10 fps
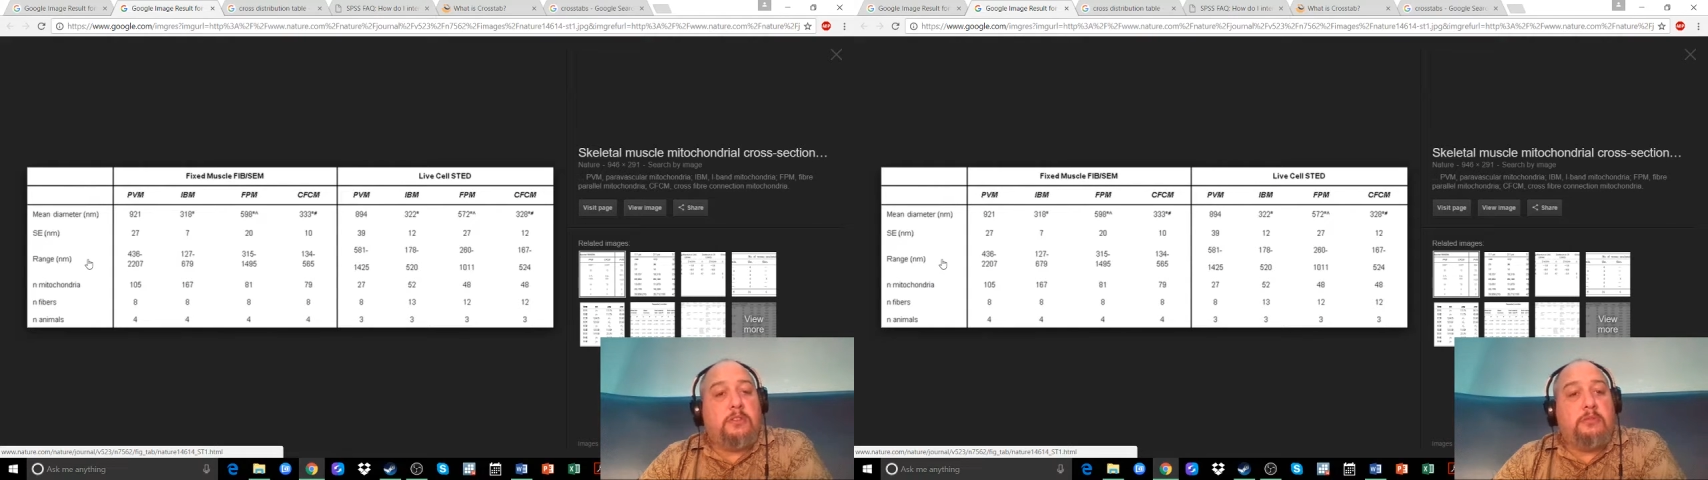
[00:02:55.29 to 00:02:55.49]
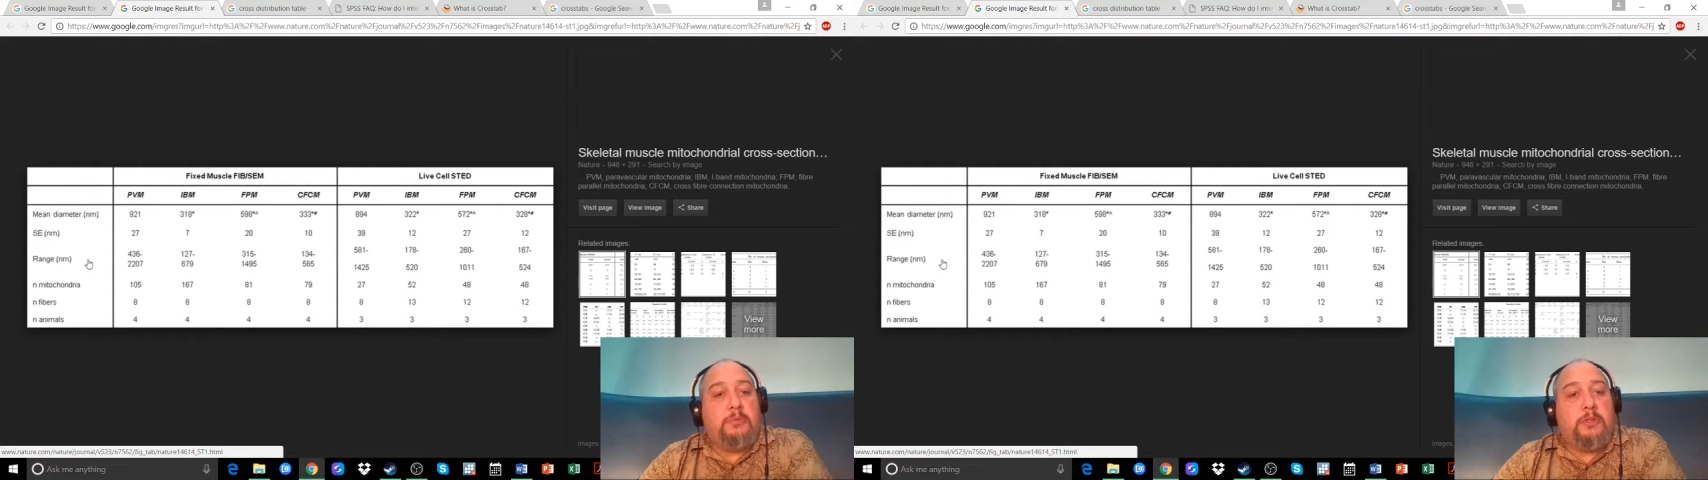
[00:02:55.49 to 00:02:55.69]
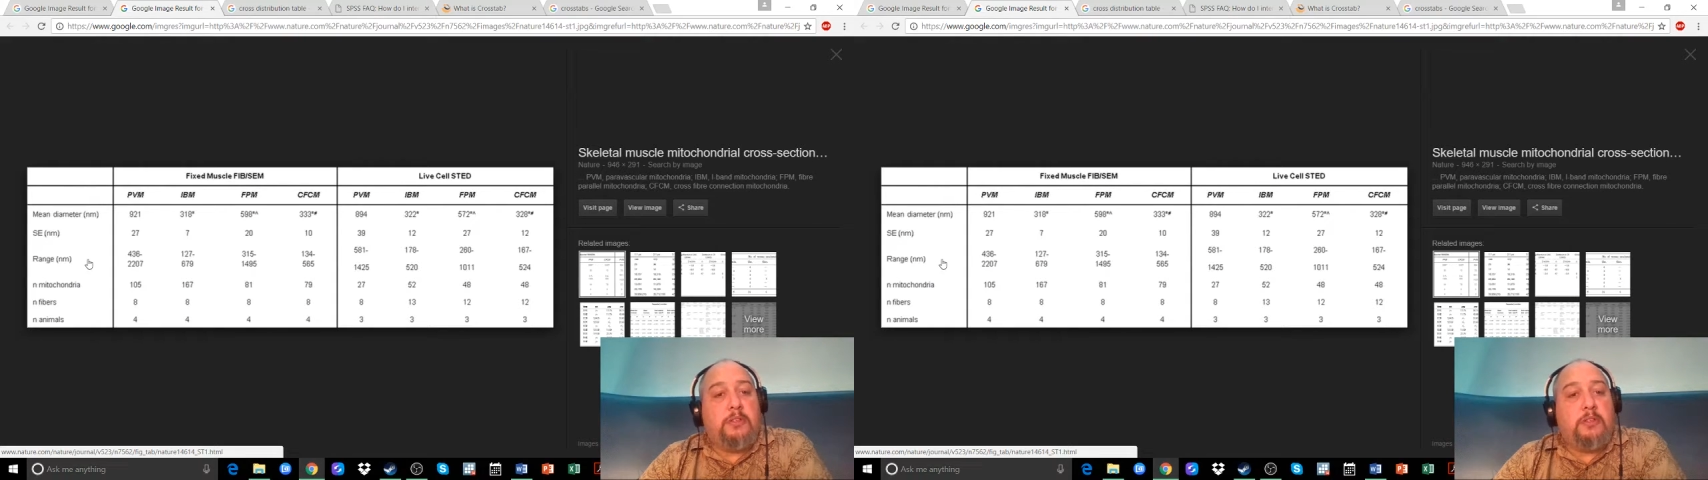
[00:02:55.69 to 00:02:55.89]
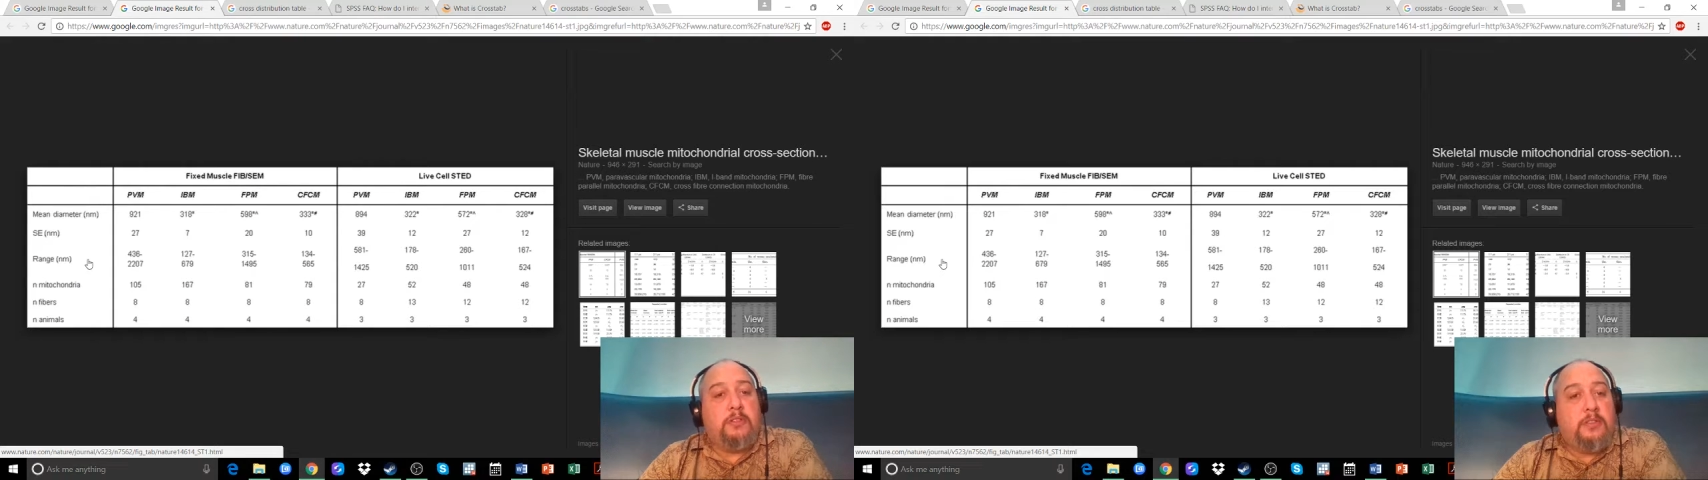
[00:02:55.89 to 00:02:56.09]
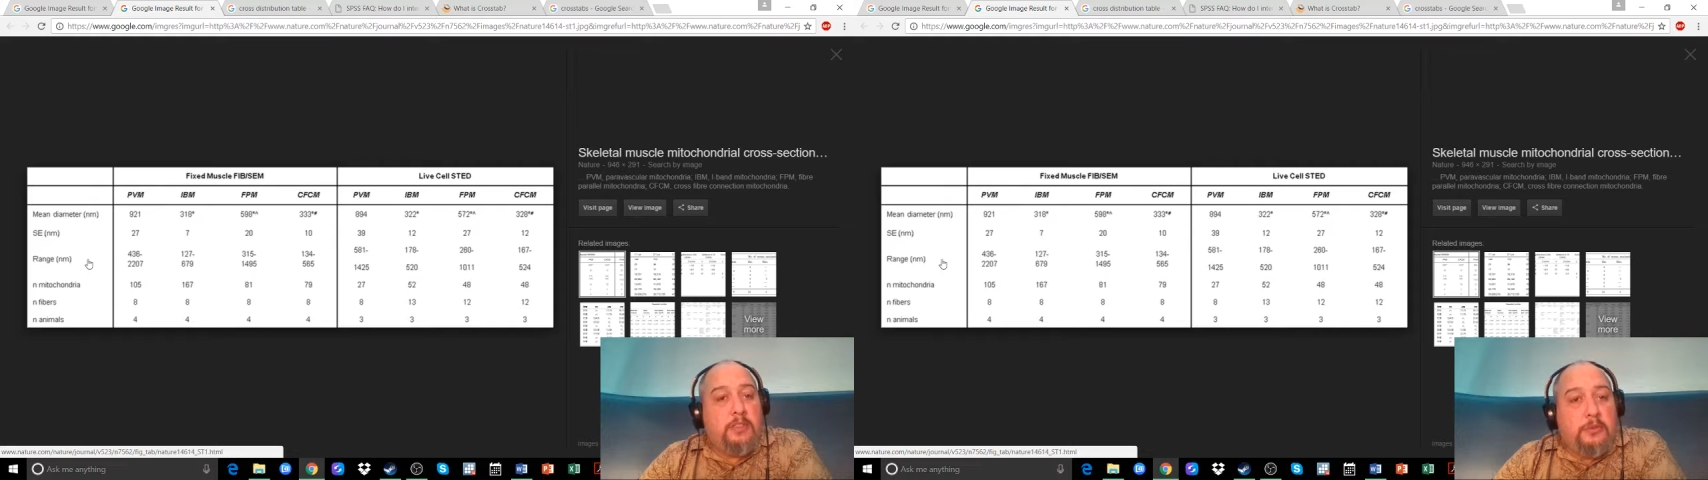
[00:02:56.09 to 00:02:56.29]
to be
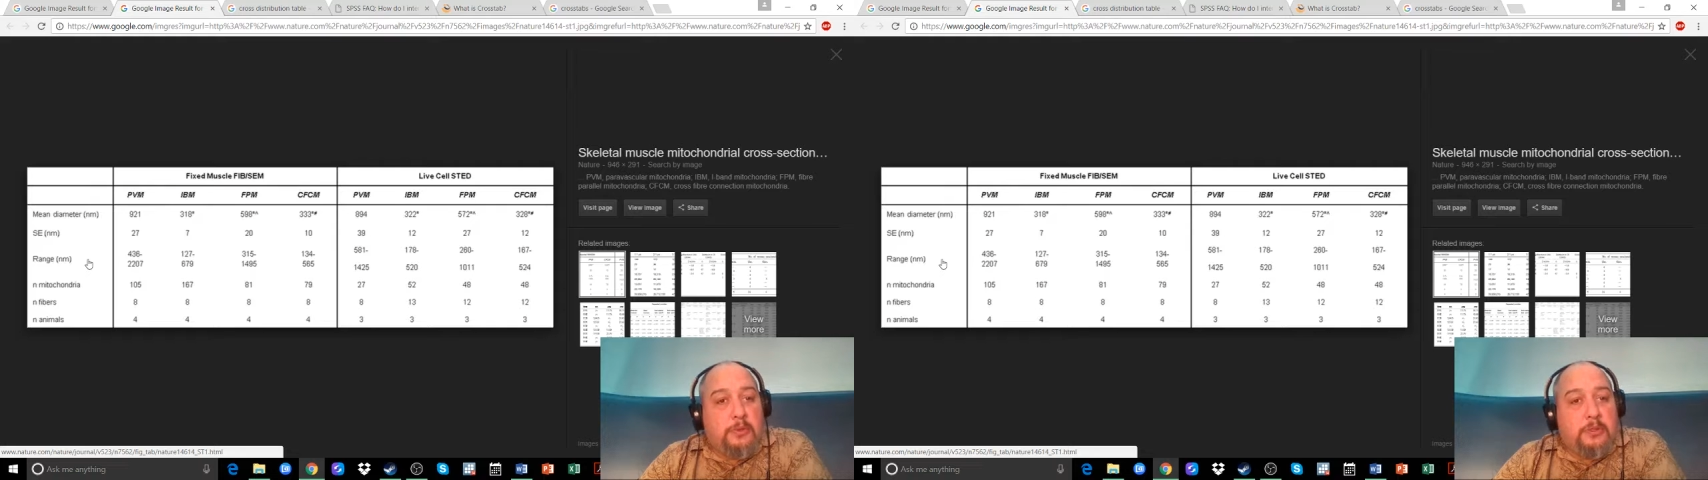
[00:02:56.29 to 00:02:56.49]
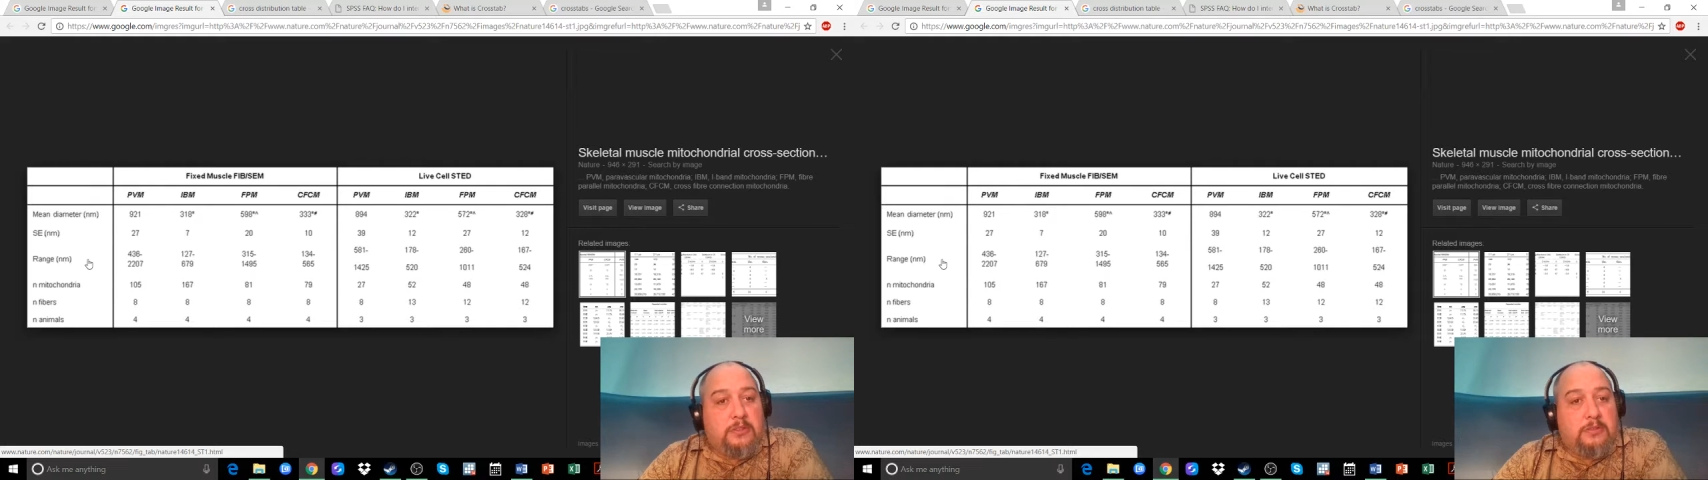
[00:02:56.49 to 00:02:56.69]
continuous.